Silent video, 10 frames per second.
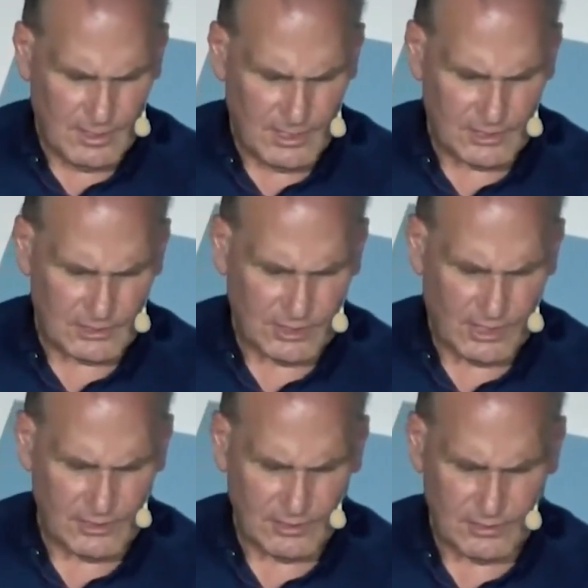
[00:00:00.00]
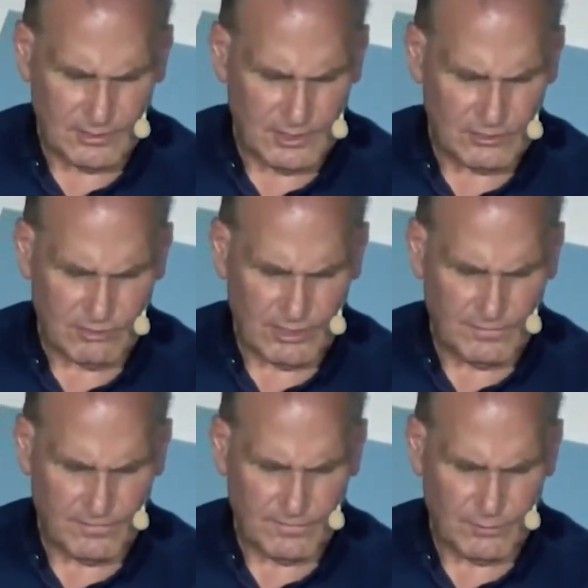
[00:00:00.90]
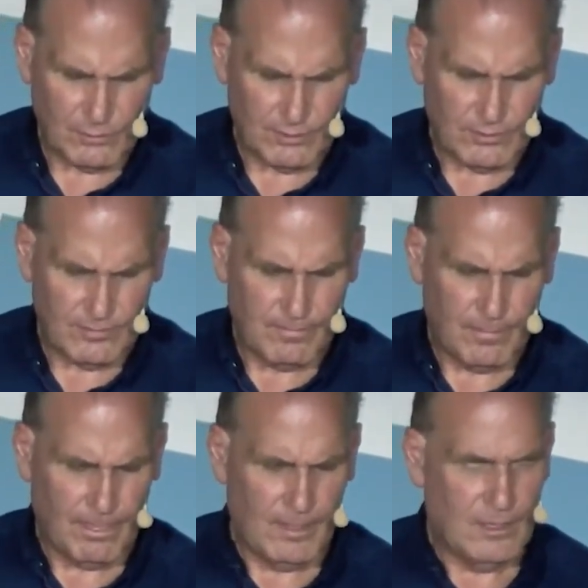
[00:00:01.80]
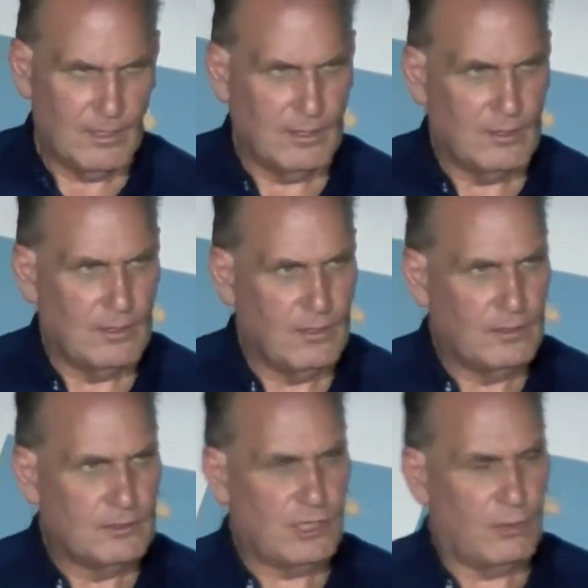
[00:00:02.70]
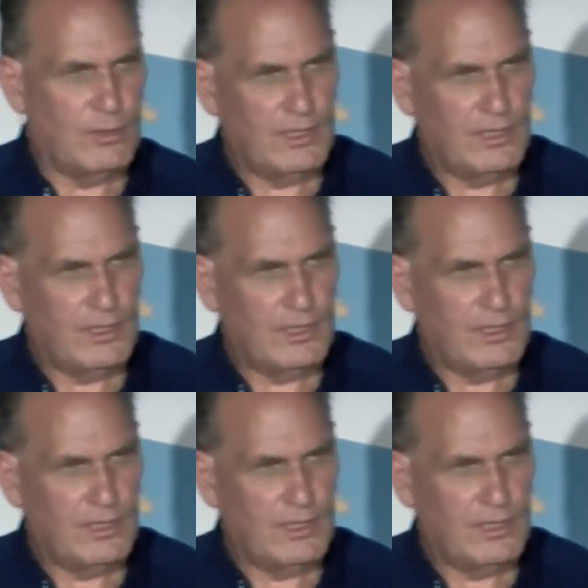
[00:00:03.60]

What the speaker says: He can take it. He's ready for it. So